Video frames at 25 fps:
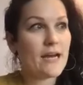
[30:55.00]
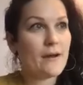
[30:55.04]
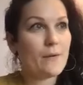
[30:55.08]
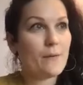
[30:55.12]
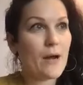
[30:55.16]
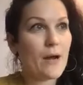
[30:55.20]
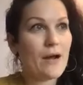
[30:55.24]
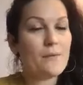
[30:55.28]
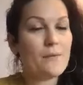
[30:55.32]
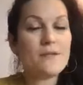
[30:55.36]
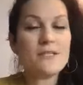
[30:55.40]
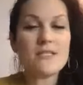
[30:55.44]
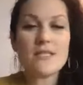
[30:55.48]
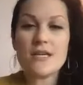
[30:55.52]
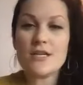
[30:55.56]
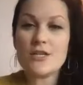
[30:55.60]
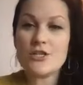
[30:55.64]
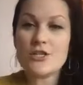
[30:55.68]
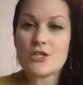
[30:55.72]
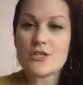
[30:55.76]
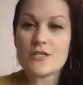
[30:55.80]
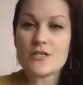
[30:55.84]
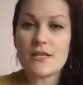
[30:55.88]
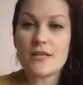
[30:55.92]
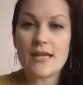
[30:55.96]
I, I would say
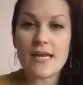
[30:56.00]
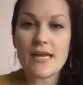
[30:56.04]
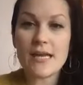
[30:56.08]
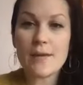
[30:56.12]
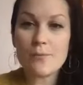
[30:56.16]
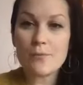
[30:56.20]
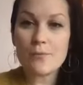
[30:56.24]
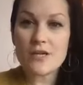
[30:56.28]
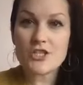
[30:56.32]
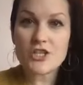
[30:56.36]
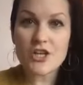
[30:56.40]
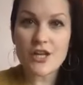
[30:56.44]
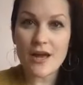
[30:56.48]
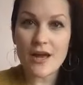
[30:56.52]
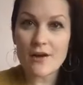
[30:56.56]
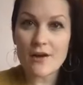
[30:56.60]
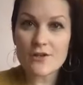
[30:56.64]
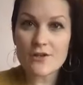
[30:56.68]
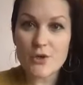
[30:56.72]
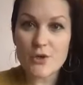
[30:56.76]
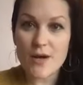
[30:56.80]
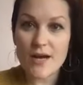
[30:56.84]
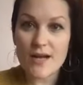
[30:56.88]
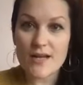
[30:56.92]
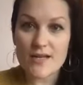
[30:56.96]
just keep reaching out
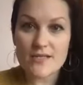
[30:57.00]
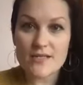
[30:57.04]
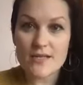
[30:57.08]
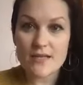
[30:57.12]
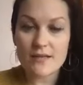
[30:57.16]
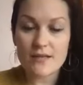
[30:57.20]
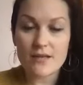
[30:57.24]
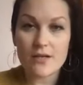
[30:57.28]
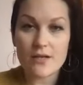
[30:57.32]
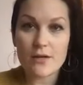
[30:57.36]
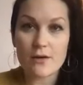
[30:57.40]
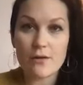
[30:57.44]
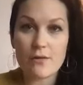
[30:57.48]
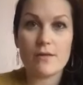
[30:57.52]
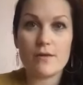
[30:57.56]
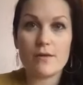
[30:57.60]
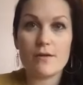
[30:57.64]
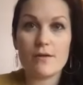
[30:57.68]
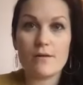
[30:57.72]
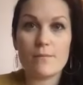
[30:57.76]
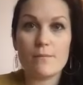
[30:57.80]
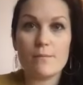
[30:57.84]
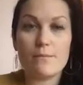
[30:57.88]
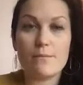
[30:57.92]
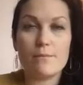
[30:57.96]
to us. You know,
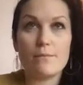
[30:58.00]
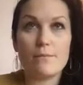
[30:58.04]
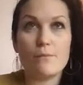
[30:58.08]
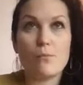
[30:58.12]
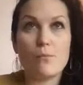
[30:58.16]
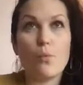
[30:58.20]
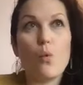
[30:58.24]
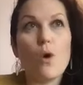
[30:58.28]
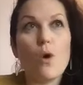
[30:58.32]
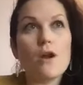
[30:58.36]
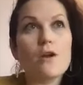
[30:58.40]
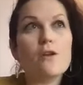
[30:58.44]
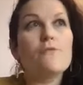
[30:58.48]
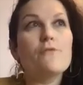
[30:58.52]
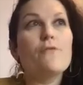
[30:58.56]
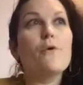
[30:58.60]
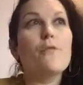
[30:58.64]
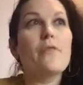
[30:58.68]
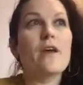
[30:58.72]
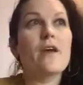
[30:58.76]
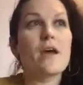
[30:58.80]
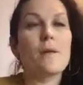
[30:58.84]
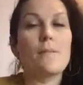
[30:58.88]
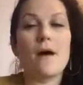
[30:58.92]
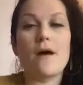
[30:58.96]
the wonderful
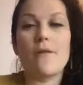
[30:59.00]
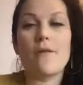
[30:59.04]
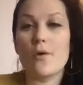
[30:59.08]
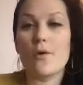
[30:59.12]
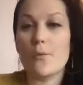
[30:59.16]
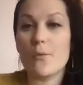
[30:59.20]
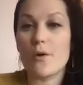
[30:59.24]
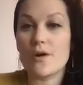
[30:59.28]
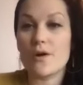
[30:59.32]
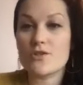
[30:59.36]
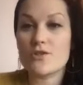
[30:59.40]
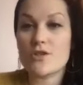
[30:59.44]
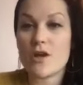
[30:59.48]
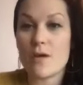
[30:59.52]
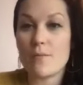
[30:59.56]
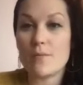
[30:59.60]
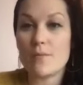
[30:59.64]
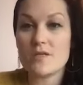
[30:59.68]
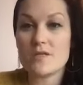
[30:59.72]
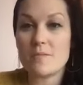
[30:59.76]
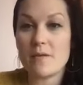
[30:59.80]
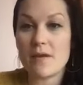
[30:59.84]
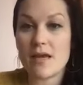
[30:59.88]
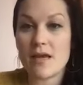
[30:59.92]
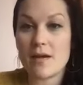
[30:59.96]
thing about the workshop
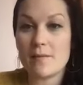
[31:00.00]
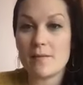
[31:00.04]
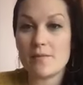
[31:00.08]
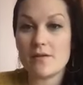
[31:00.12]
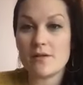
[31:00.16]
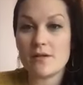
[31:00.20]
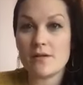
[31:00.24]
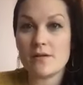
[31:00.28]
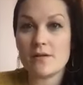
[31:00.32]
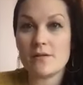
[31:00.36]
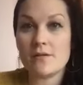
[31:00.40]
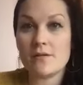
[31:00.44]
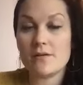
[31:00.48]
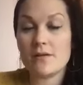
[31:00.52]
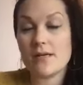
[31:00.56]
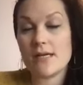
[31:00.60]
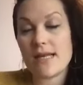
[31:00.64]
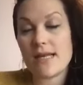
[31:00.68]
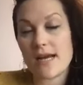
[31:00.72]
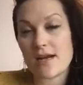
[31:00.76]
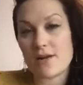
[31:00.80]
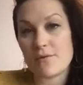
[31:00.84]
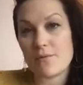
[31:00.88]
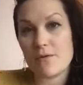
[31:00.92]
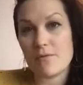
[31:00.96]
was being able to
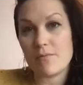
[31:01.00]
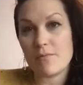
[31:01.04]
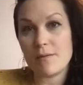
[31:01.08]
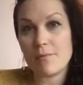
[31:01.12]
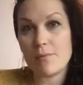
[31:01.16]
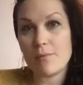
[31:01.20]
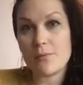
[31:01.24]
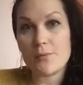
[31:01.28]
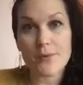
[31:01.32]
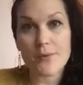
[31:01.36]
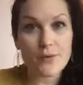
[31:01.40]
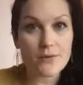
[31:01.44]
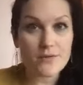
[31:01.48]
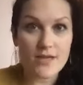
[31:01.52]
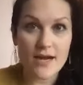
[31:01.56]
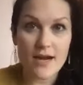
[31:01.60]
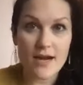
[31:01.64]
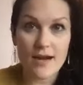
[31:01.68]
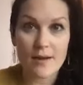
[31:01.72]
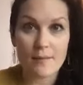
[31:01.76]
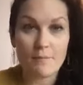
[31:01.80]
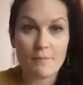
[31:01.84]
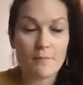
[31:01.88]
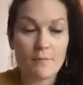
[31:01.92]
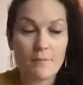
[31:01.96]
connect with people real
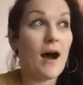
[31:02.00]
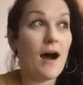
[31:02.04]
time.